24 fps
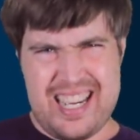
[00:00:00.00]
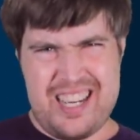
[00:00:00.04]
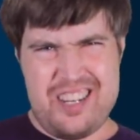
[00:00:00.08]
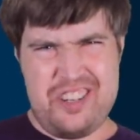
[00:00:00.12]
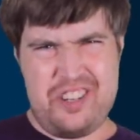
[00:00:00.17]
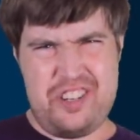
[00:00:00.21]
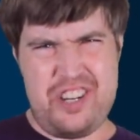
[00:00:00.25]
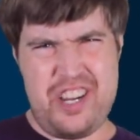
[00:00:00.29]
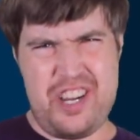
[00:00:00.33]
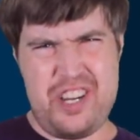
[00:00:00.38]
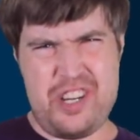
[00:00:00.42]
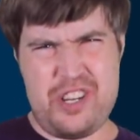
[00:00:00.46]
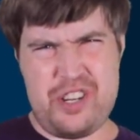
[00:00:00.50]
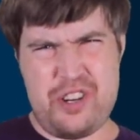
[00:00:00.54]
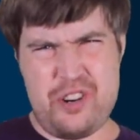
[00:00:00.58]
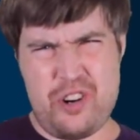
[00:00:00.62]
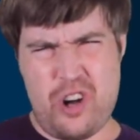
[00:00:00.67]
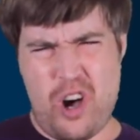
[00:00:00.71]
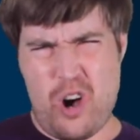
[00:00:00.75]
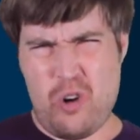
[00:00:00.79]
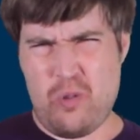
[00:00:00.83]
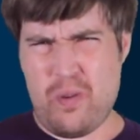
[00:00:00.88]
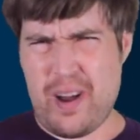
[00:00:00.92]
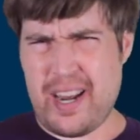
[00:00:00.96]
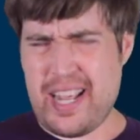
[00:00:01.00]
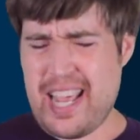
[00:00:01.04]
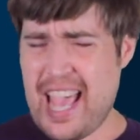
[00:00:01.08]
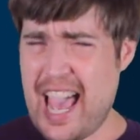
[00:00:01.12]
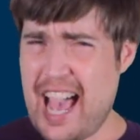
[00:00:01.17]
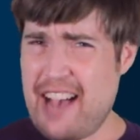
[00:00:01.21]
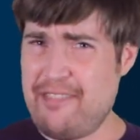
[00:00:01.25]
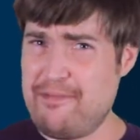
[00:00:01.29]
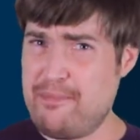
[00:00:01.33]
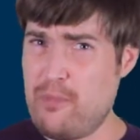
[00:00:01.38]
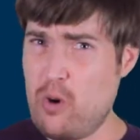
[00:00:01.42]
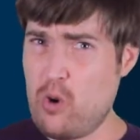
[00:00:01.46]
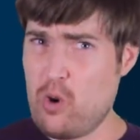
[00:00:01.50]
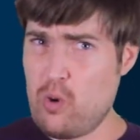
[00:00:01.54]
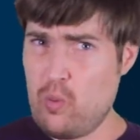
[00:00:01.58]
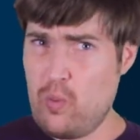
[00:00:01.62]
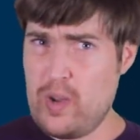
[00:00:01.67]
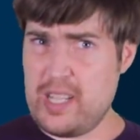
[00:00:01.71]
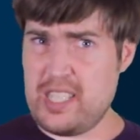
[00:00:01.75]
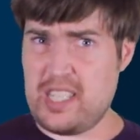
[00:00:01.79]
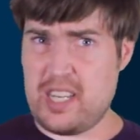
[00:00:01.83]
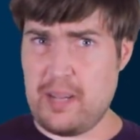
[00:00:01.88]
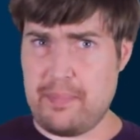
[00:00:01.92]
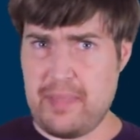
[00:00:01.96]
she should already have more
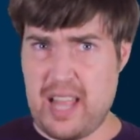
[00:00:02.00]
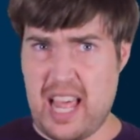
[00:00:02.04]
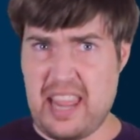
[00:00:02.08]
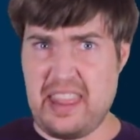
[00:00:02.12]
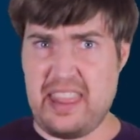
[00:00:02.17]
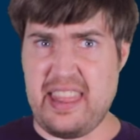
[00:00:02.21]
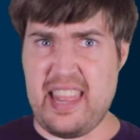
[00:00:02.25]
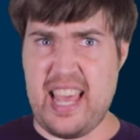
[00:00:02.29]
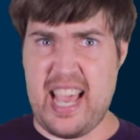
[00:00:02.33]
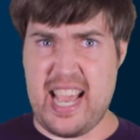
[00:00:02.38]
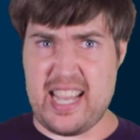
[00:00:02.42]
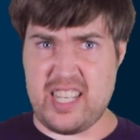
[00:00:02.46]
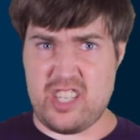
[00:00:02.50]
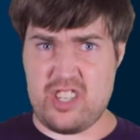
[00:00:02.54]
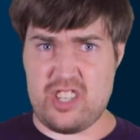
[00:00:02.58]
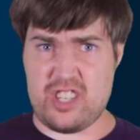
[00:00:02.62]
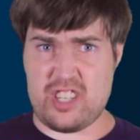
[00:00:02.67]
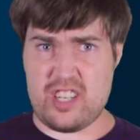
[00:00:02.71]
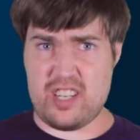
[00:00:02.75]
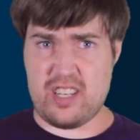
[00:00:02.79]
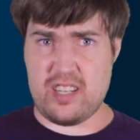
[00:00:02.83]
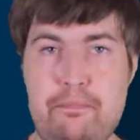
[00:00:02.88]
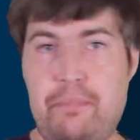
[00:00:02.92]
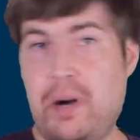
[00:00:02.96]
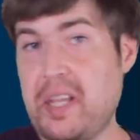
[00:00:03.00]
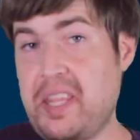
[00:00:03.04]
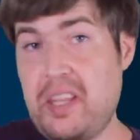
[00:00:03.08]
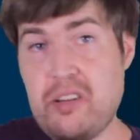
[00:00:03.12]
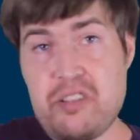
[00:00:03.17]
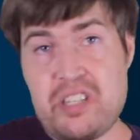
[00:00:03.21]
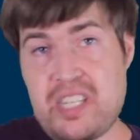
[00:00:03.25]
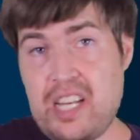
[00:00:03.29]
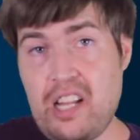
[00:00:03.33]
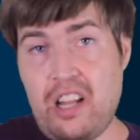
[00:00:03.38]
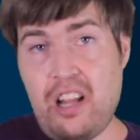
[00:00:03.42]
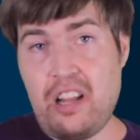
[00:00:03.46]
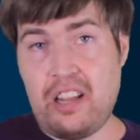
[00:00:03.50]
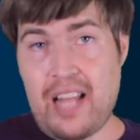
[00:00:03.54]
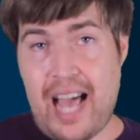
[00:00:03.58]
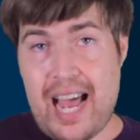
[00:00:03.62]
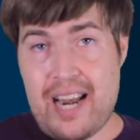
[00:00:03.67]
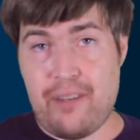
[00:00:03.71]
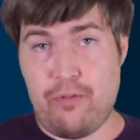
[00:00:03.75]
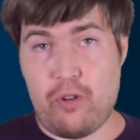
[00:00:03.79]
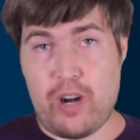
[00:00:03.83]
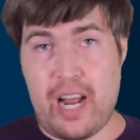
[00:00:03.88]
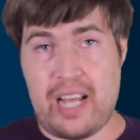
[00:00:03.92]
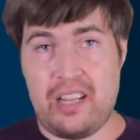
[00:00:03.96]
wisdom than this. But there's still a
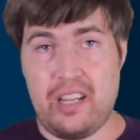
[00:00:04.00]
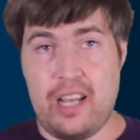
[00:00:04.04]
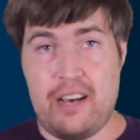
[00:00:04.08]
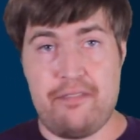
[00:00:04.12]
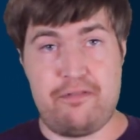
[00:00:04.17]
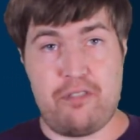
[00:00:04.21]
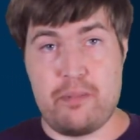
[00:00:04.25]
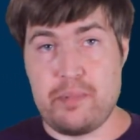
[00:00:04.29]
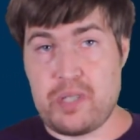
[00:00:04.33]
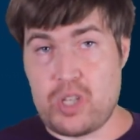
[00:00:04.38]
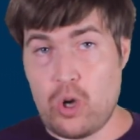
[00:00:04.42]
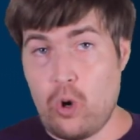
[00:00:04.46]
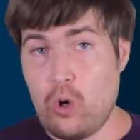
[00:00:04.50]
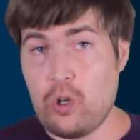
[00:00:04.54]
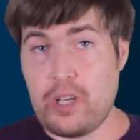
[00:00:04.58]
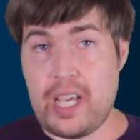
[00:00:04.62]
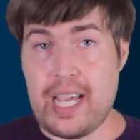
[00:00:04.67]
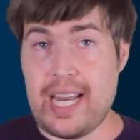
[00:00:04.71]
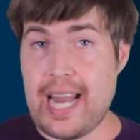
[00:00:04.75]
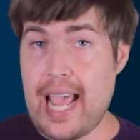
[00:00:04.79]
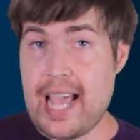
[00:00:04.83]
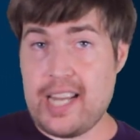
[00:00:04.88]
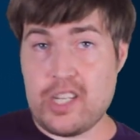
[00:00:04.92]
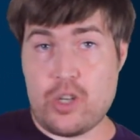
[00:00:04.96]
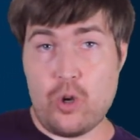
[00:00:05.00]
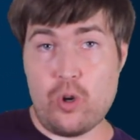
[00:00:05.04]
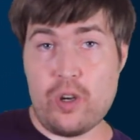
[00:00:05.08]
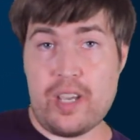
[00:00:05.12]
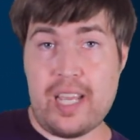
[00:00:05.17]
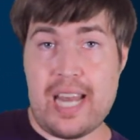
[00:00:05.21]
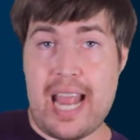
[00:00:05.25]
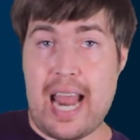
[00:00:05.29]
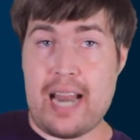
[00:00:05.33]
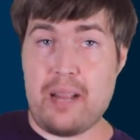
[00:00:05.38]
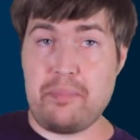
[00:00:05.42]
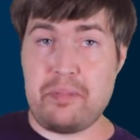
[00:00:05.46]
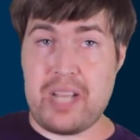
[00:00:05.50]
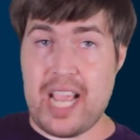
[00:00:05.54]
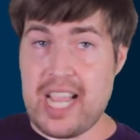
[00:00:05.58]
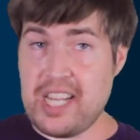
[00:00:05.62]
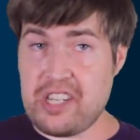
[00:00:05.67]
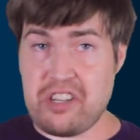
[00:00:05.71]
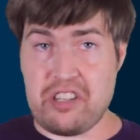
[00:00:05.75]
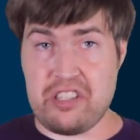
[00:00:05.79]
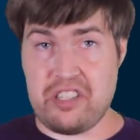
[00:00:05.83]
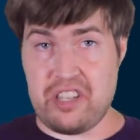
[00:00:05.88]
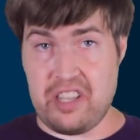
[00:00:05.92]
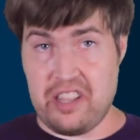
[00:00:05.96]
lot of what I love from Tolkien and Tolkien
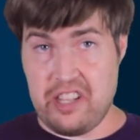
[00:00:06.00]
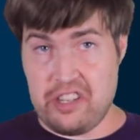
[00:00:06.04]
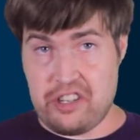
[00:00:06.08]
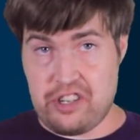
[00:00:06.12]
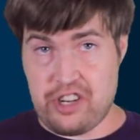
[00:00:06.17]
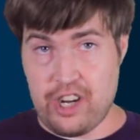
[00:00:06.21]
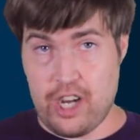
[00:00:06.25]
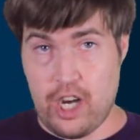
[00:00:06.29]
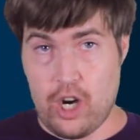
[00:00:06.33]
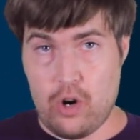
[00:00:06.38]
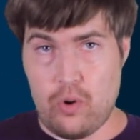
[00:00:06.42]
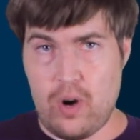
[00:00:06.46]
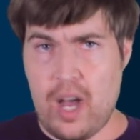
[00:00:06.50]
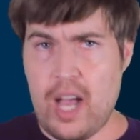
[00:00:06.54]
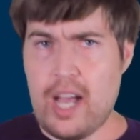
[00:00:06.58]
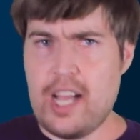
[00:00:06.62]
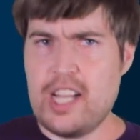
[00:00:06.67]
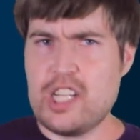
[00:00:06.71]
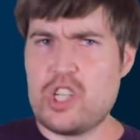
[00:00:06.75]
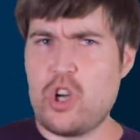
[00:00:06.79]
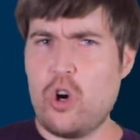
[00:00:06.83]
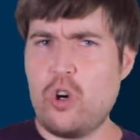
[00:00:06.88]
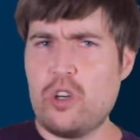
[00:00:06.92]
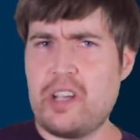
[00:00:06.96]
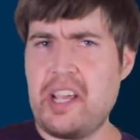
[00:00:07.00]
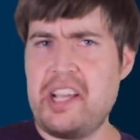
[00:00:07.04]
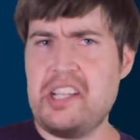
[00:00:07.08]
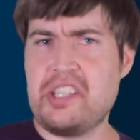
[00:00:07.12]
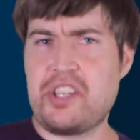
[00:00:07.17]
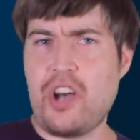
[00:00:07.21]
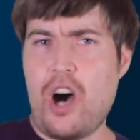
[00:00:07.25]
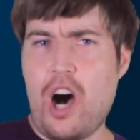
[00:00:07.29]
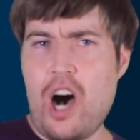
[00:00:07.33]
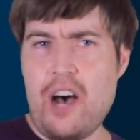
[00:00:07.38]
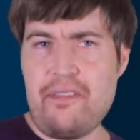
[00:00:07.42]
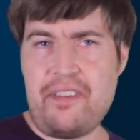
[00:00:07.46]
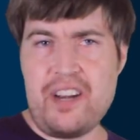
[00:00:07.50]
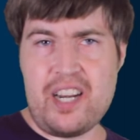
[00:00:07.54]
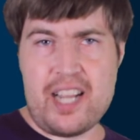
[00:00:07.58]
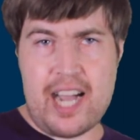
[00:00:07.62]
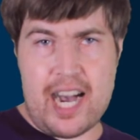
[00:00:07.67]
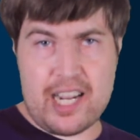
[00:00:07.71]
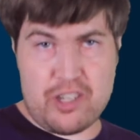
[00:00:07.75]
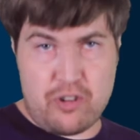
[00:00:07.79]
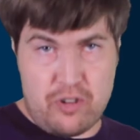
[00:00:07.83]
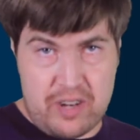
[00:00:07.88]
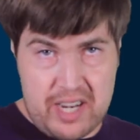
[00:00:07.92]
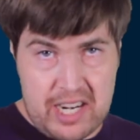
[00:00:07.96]
adaptations in the show. Tolkien's often
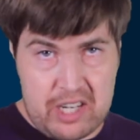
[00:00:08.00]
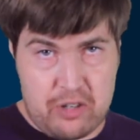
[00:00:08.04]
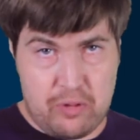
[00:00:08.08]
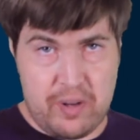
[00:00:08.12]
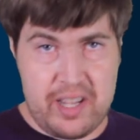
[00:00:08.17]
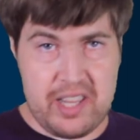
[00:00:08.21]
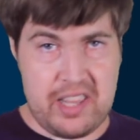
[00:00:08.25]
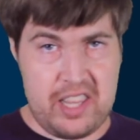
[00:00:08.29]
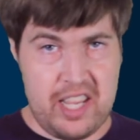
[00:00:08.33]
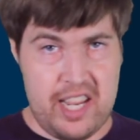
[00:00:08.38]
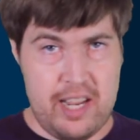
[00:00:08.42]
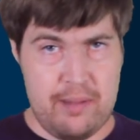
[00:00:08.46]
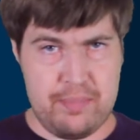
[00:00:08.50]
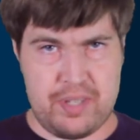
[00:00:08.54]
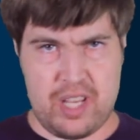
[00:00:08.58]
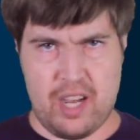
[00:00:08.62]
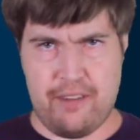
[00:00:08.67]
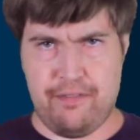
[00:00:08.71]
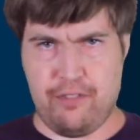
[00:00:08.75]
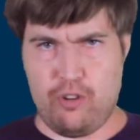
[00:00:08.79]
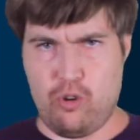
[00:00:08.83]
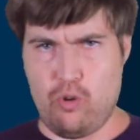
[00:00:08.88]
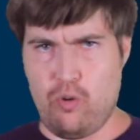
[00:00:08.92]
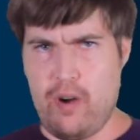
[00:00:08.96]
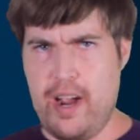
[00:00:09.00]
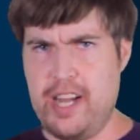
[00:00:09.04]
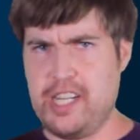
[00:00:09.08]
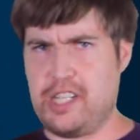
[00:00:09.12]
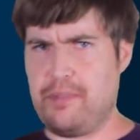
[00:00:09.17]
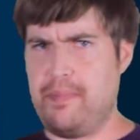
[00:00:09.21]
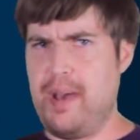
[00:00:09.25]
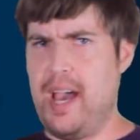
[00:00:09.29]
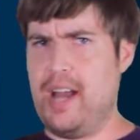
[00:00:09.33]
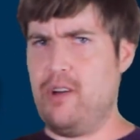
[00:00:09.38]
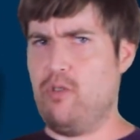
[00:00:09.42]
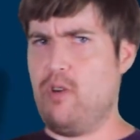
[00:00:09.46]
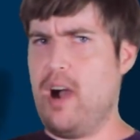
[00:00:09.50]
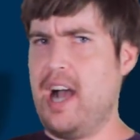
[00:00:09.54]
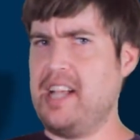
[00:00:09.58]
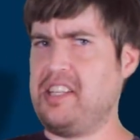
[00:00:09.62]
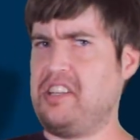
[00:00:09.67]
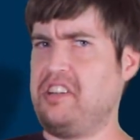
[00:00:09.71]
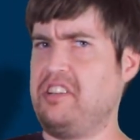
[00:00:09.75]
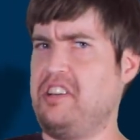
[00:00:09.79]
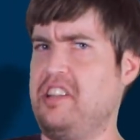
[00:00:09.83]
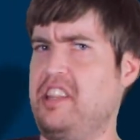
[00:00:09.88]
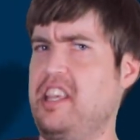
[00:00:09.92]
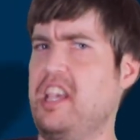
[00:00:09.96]
contradictory themes of great men
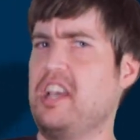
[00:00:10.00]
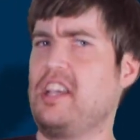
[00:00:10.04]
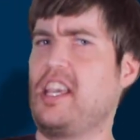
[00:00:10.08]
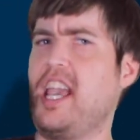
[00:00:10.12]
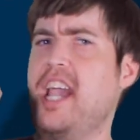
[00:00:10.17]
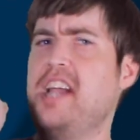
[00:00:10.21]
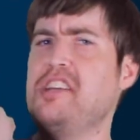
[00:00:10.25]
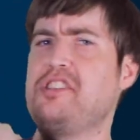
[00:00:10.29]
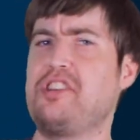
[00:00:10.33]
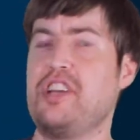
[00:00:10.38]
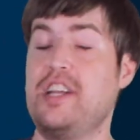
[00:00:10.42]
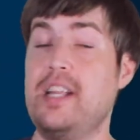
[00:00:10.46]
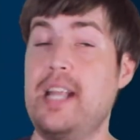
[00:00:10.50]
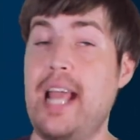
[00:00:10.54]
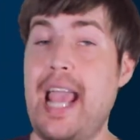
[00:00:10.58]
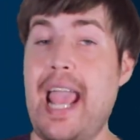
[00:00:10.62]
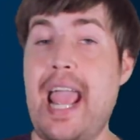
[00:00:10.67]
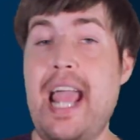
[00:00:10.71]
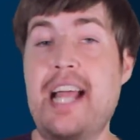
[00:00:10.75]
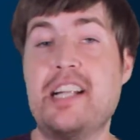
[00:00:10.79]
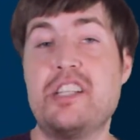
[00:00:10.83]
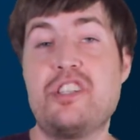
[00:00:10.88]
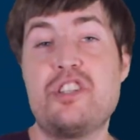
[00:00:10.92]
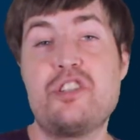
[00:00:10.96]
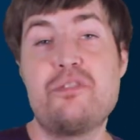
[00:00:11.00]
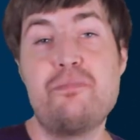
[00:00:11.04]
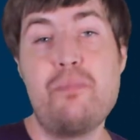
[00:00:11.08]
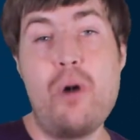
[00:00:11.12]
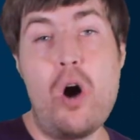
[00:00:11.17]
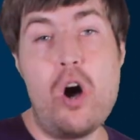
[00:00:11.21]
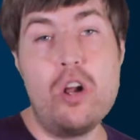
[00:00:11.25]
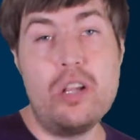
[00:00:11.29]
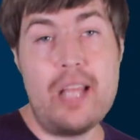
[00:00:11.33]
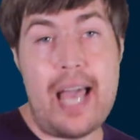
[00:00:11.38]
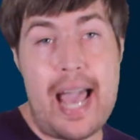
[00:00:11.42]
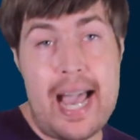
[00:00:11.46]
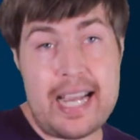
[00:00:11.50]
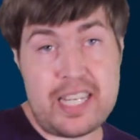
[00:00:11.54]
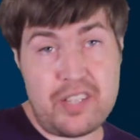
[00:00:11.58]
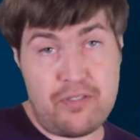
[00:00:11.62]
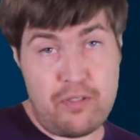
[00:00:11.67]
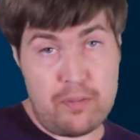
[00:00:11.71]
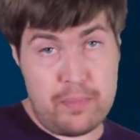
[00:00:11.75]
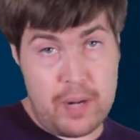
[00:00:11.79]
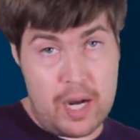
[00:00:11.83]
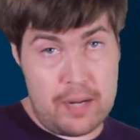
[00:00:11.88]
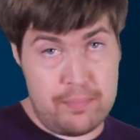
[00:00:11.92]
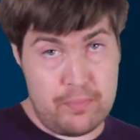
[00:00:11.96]
rising to the occasion and small acts
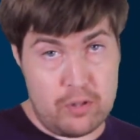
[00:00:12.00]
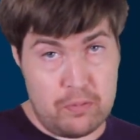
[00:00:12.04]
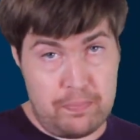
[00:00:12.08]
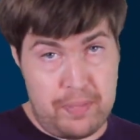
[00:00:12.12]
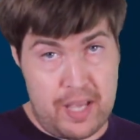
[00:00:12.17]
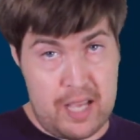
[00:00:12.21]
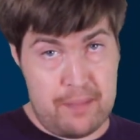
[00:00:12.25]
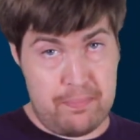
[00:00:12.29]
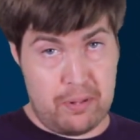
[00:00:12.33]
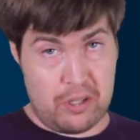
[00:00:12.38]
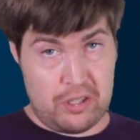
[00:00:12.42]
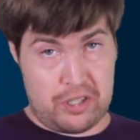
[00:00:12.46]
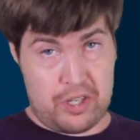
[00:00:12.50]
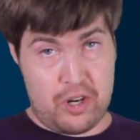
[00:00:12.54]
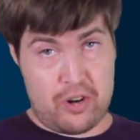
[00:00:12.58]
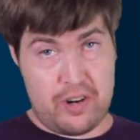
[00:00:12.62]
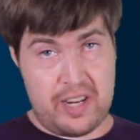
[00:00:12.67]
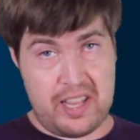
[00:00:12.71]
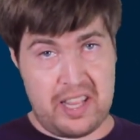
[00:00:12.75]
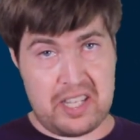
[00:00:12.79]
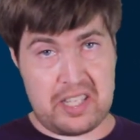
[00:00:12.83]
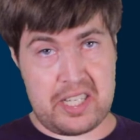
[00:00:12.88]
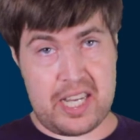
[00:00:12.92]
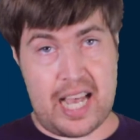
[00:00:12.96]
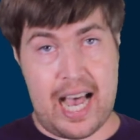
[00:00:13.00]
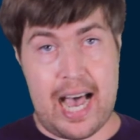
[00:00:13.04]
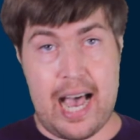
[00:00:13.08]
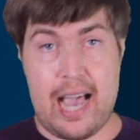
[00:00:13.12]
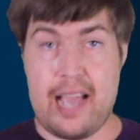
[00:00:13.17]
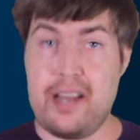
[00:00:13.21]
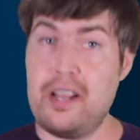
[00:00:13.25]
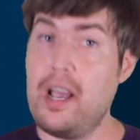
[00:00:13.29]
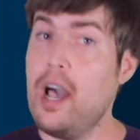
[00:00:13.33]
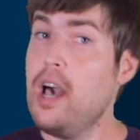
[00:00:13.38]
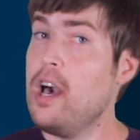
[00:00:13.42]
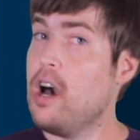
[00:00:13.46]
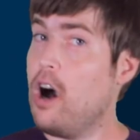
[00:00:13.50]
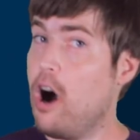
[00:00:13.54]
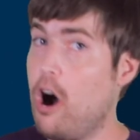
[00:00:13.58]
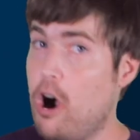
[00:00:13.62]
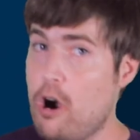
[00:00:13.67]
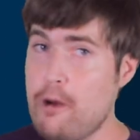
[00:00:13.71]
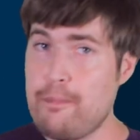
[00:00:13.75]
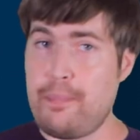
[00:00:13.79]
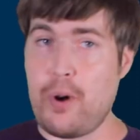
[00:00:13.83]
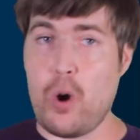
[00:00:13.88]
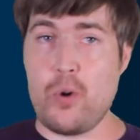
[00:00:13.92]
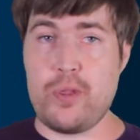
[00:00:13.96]
from humble people turning the tide
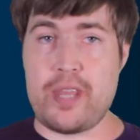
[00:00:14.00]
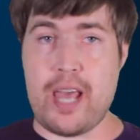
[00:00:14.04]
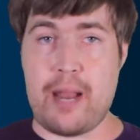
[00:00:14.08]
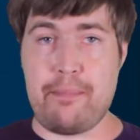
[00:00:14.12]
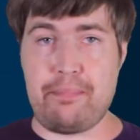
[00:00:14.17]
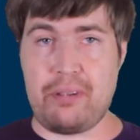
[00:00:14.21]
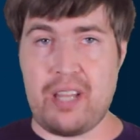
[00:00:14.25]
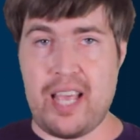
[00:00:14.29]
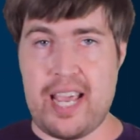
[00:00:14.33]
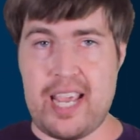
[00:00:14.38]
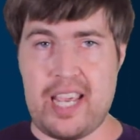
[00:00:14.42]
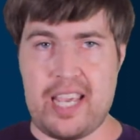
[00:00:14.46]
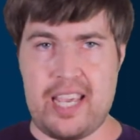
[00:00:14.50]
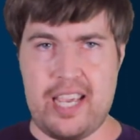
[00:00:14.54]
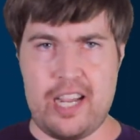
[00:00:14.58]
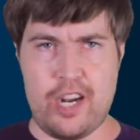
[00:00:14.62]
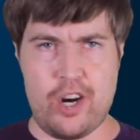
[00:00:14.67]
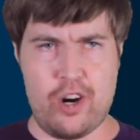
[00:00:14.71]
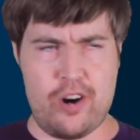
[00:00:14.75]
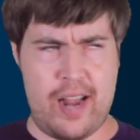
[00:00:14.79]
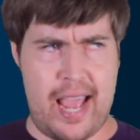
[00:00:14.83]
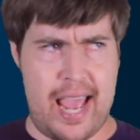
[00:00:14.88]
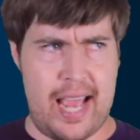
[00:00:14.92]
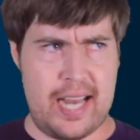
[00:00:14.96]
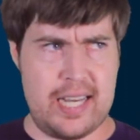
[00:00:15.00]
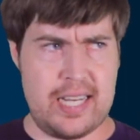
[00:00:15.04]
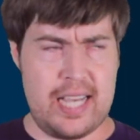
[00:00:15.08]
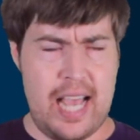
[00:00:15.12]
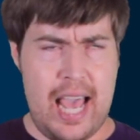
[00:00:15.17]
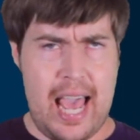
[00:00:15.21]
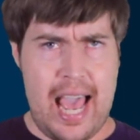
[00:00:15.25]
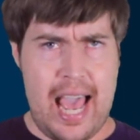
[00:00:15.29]
are both at play here, and